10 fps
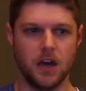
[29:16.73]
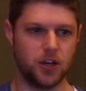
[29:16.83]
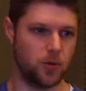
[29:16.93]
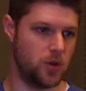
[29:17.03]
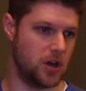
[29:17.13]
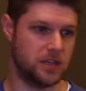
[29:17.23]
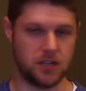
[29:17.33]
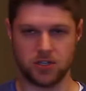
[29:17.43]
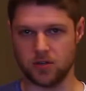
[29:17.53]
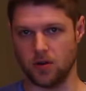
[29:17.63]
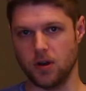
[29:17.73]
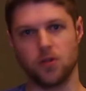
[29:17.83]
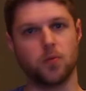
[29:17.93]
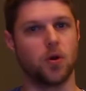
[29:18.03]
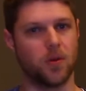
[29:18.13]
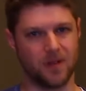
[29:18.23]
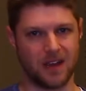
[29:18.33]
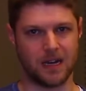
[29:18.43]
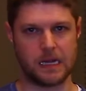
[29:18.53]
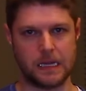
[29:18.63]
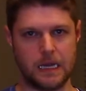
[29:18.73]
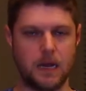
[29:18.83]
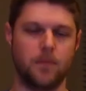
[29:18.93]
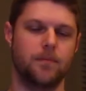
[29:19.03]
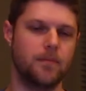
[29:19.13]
Adobe Audition or another program and kind of clean up.